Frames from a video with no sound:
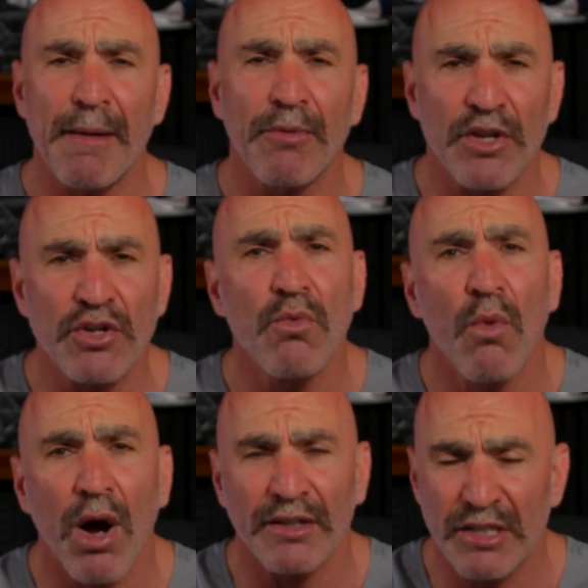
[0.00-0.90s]
people that you
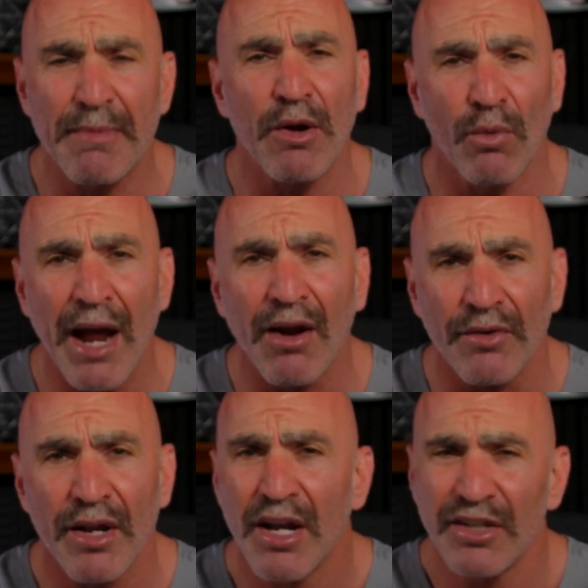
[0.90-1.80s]
want to be around.
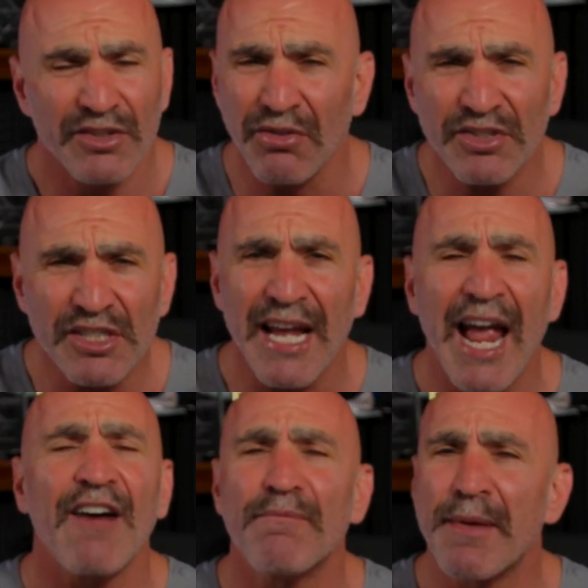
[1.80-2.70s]
Don't just
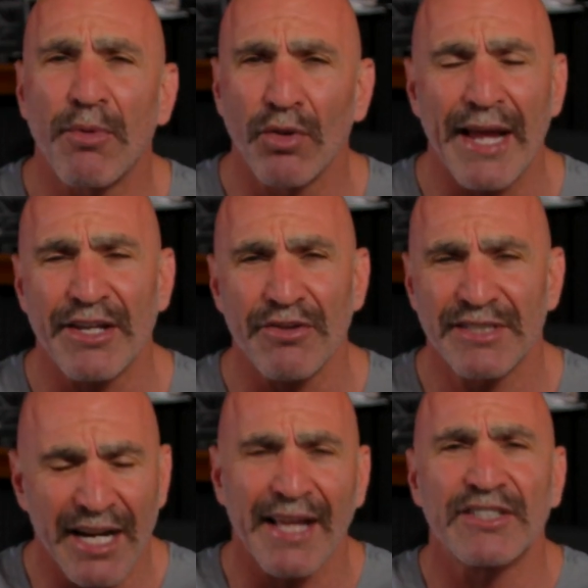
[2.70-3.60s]
have people like you. It's
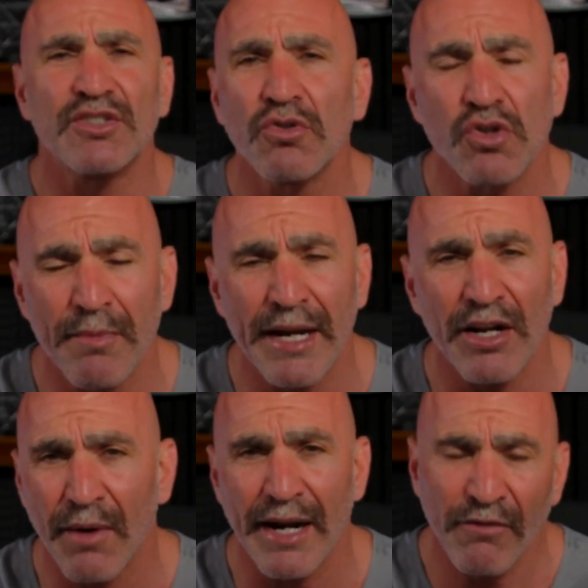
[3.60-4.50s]
kind of like social media,
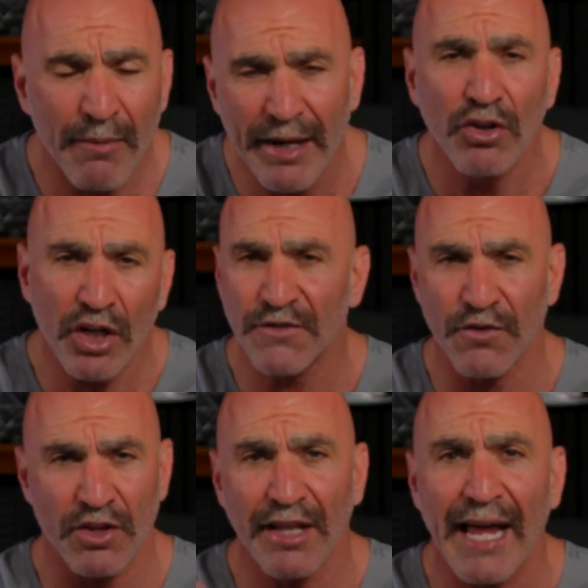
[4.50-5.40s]
right? Everybody looks
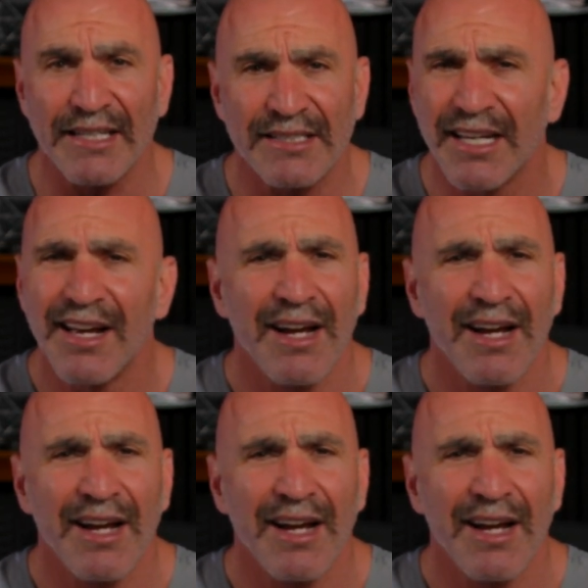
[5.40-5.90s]
for the likes.